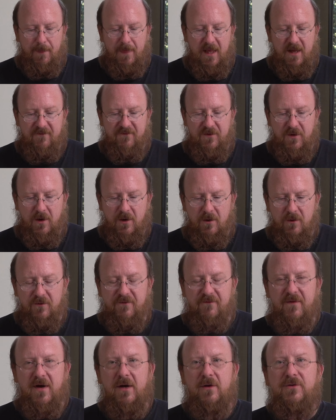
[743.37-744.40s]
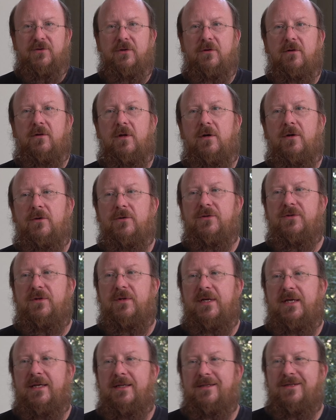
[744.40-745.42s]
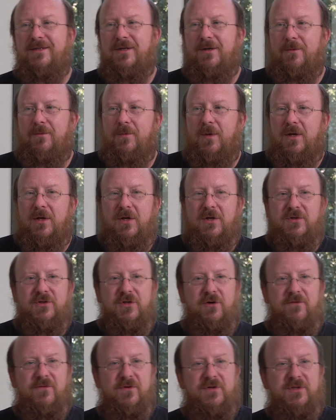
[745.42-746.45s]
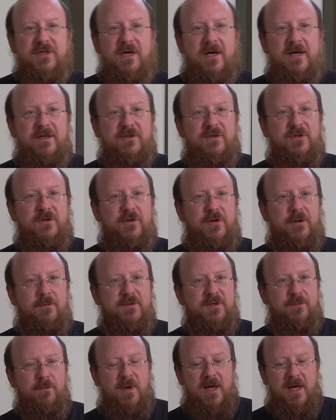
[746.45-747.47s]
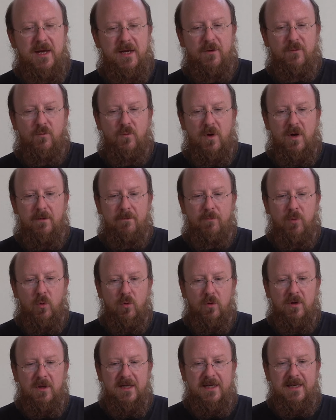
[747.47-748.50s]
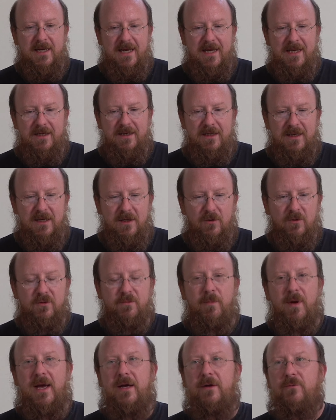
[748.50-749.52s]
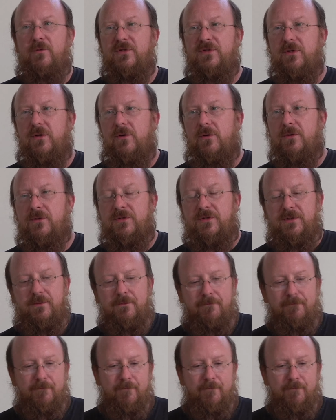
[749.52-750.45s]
If not all the files are closed, then some server-side scripts may run poorly and yield bad results.